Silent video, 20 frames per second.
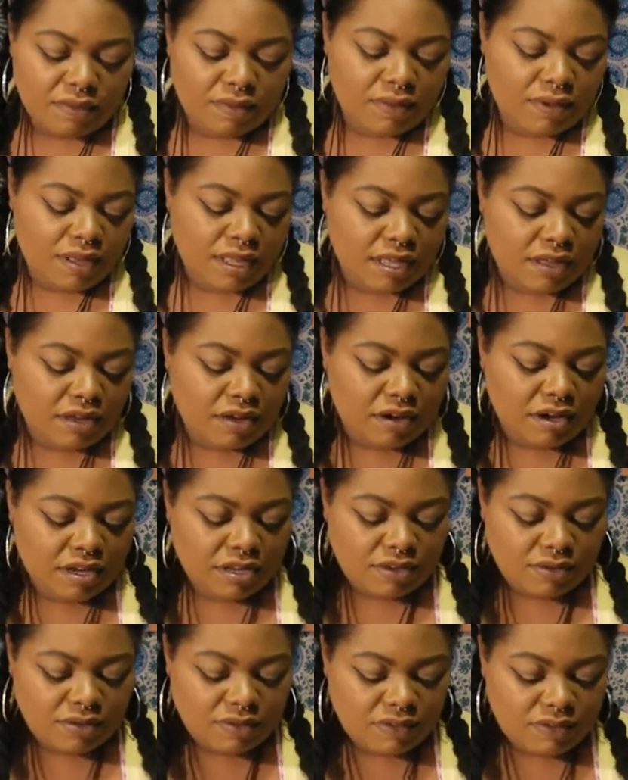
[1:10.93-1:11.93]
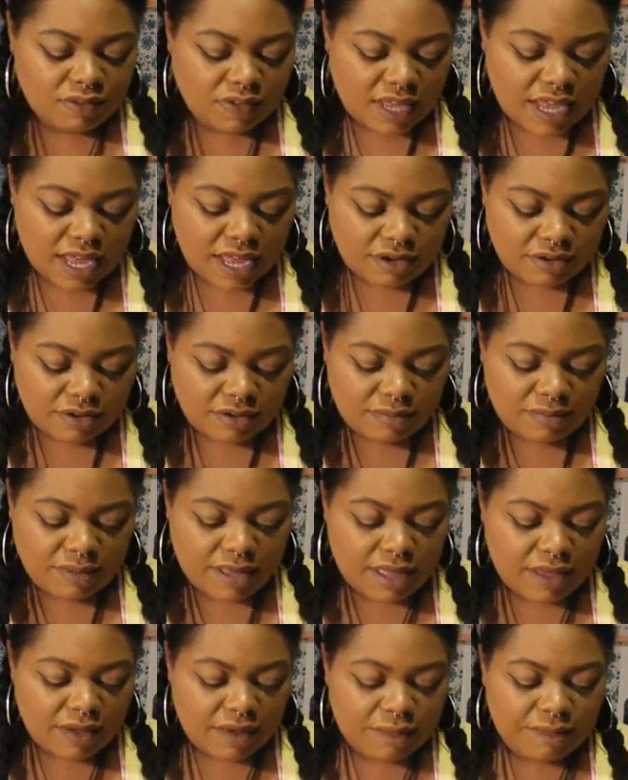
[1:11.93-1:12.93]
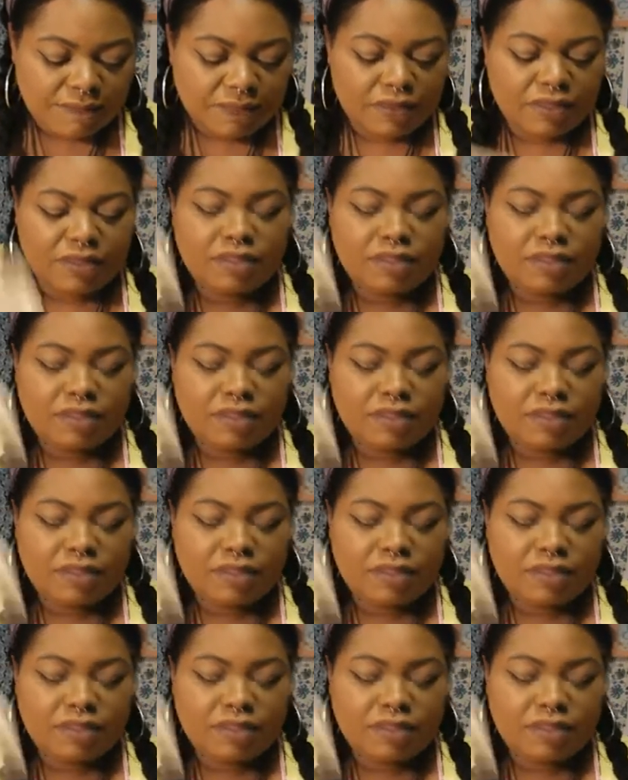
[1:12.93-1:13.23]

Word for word: What are you scattered about?